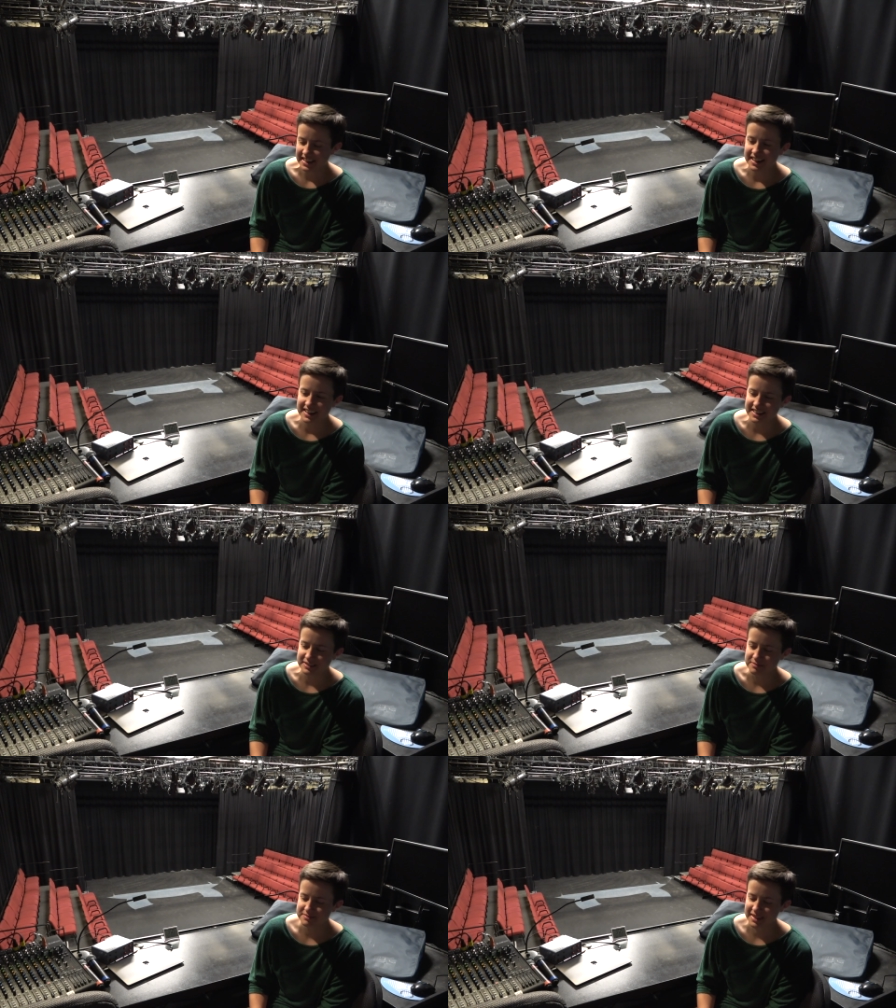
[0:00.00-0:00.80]

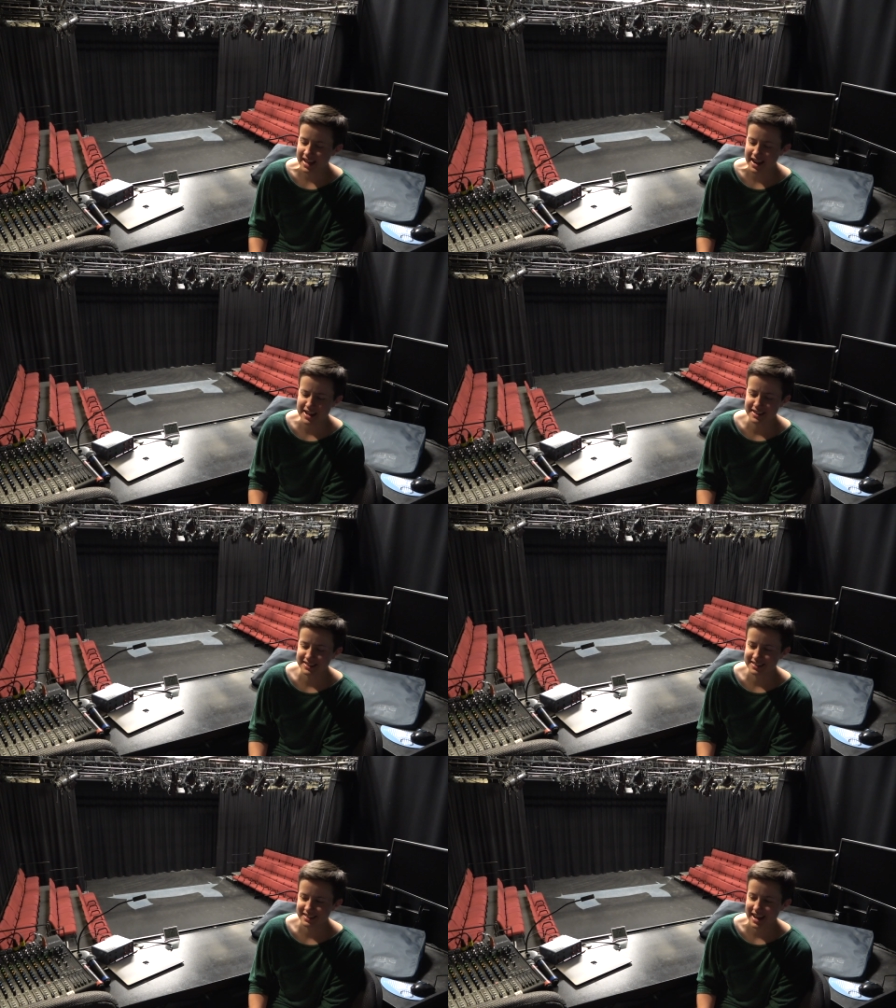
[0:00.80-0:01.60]
And I
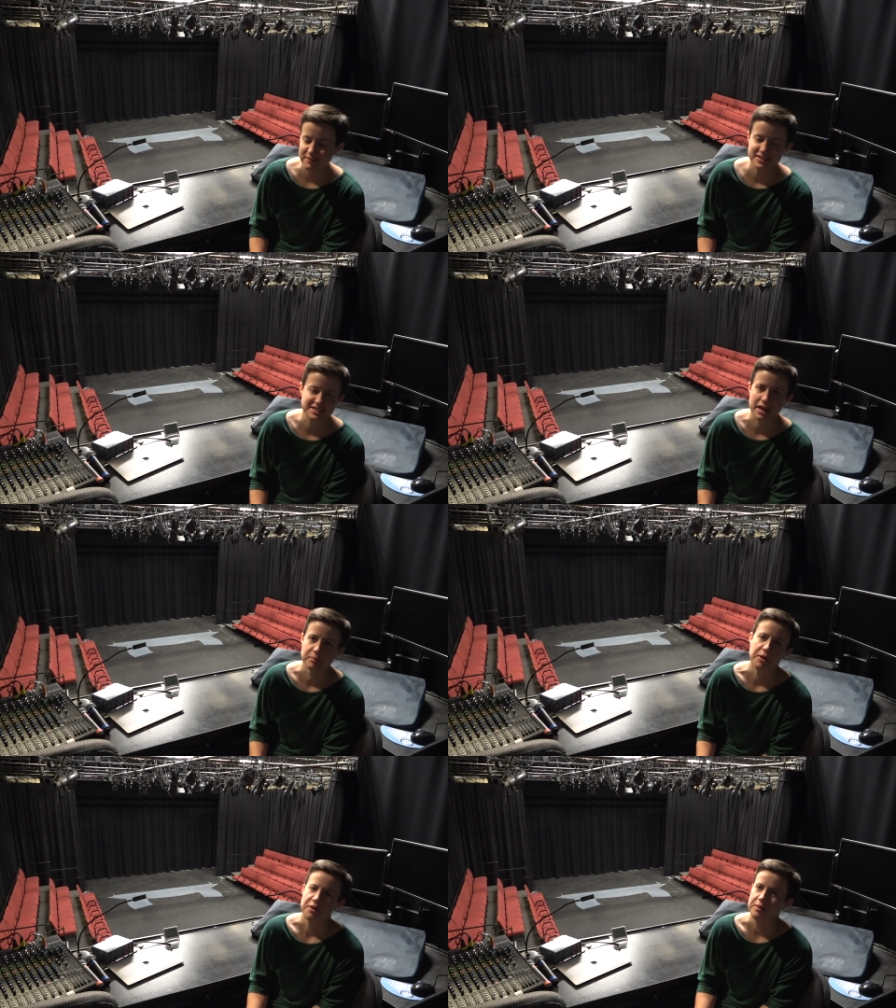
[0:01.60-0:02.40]
wasn't, like,
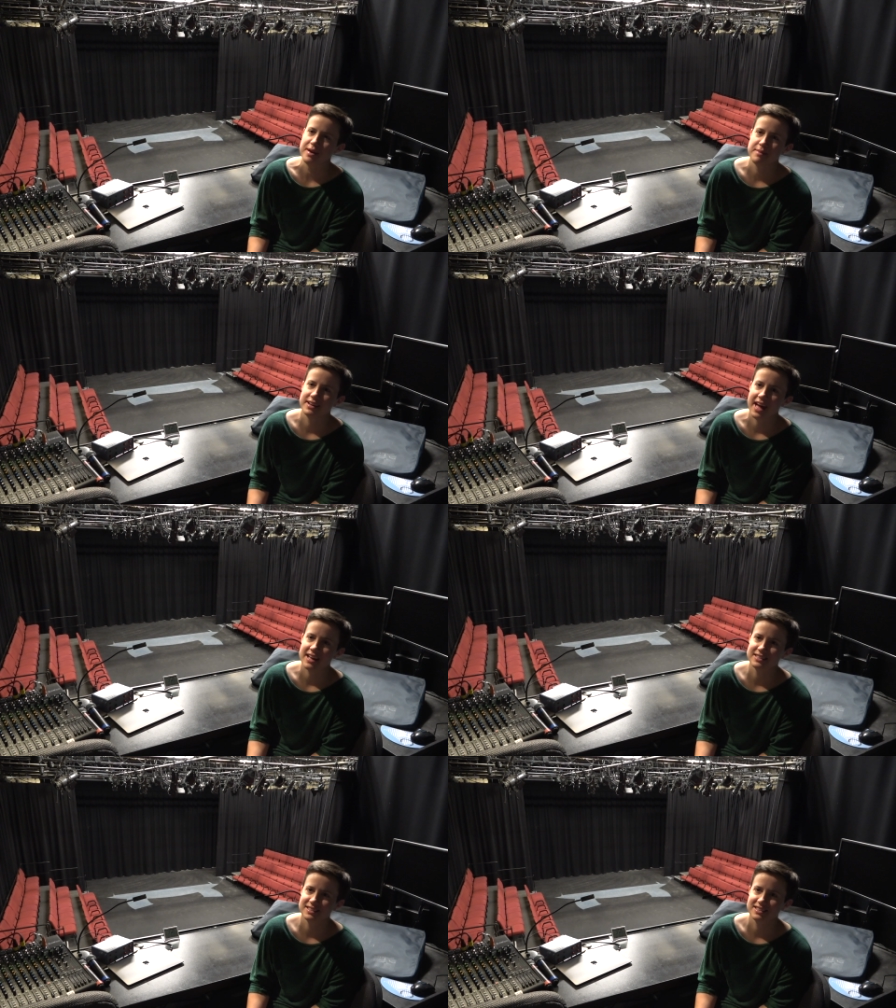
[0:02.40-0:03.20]
blown away by
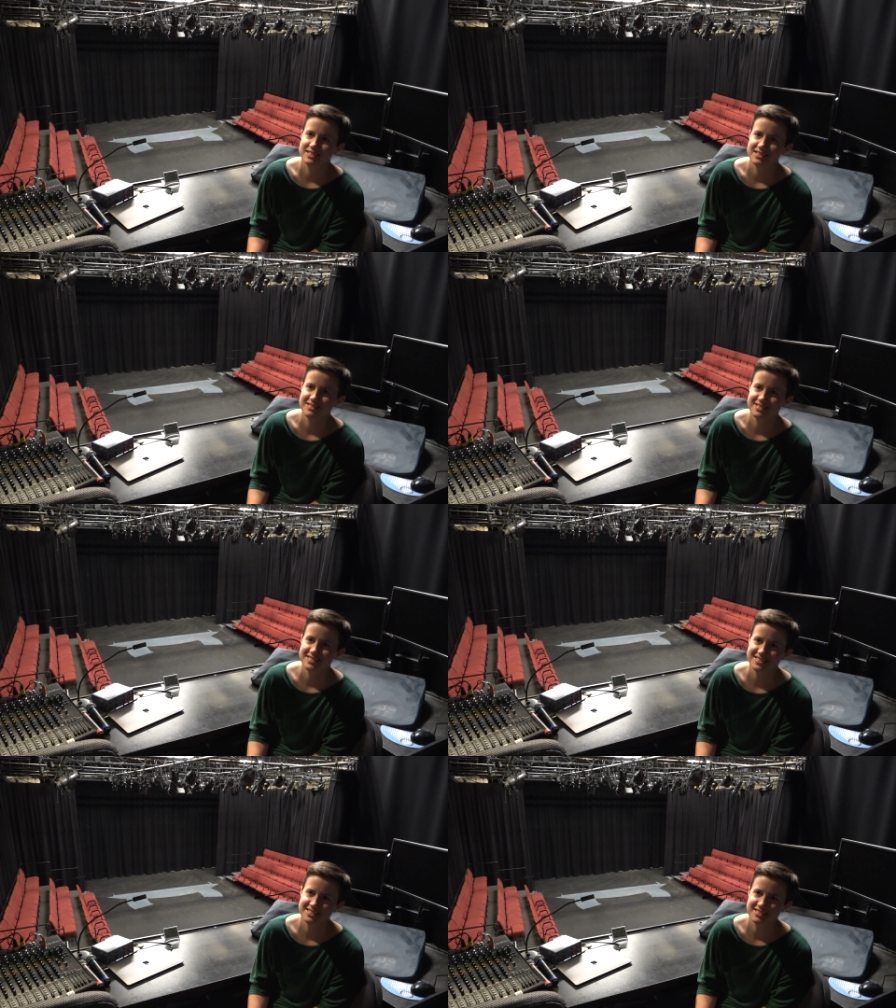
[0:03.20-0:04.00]
Cats, because it
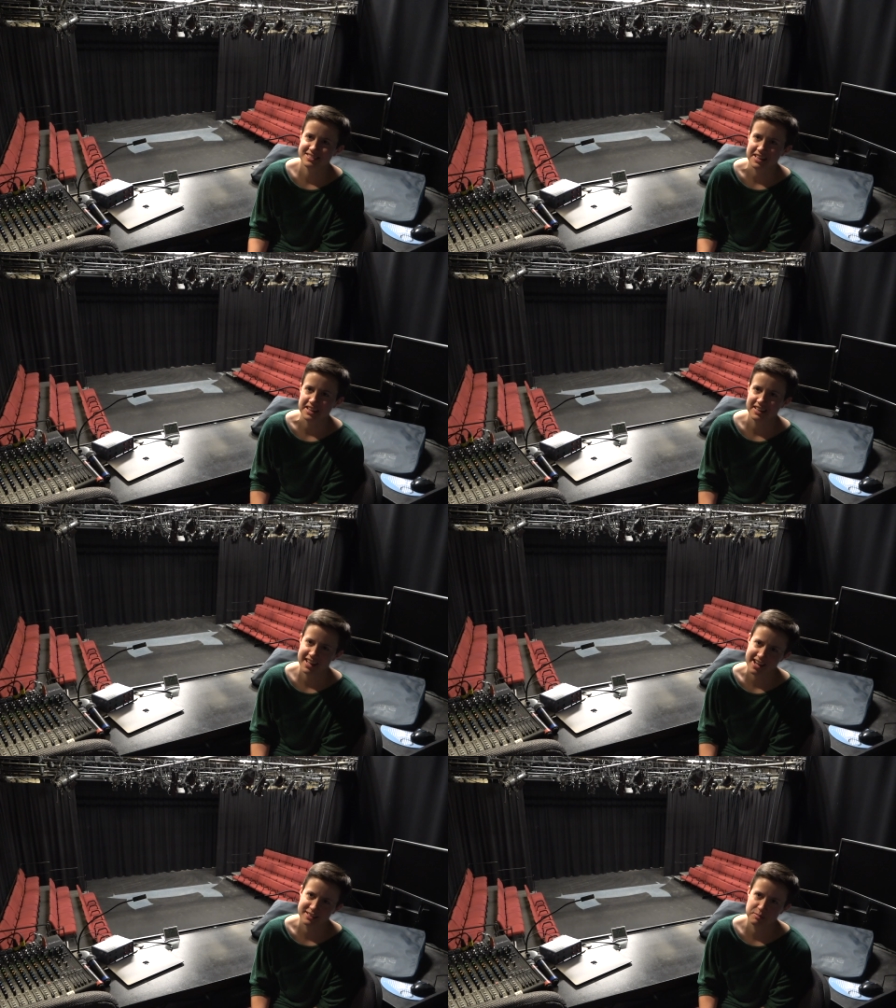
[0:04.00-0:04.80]
was, like,
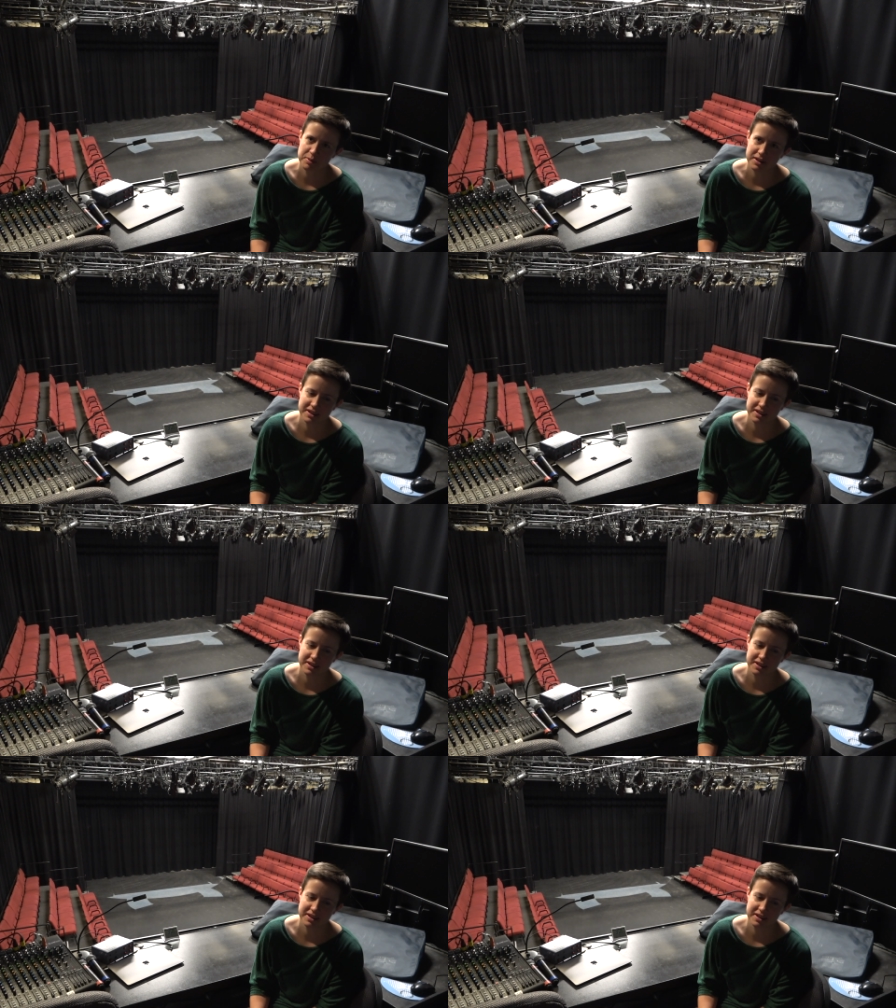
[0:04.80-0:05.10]
cats, but...